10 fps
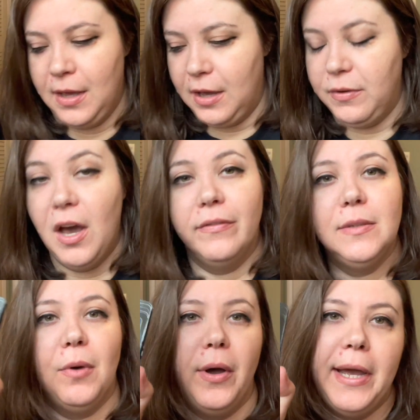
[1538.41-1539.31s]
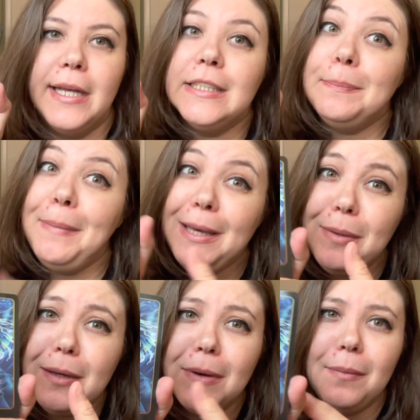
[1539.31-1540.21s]
If you have small hands,
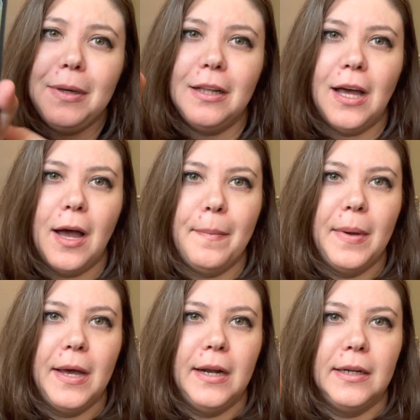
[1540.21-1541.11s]
maybe it might be a lot, but